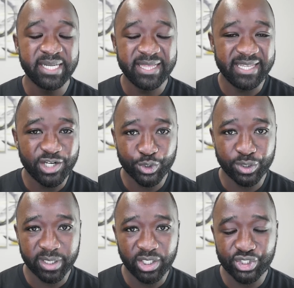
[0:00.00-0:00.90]
The
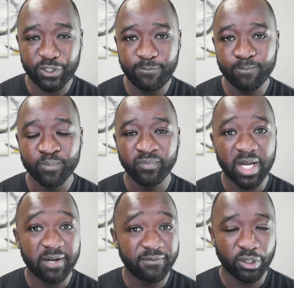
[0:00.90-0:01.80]
introduction
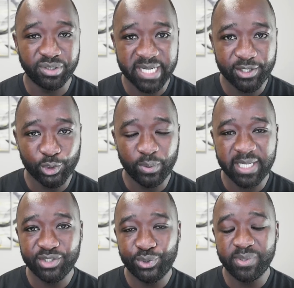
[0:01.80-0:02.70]
of Cardano
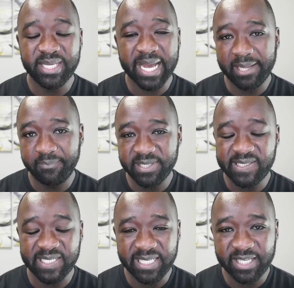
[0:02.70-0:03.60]
into the
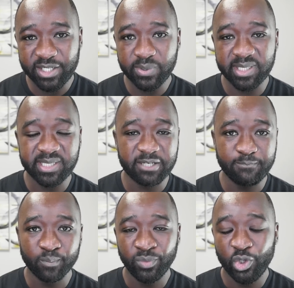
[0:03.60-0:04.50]
IBC ecosystem,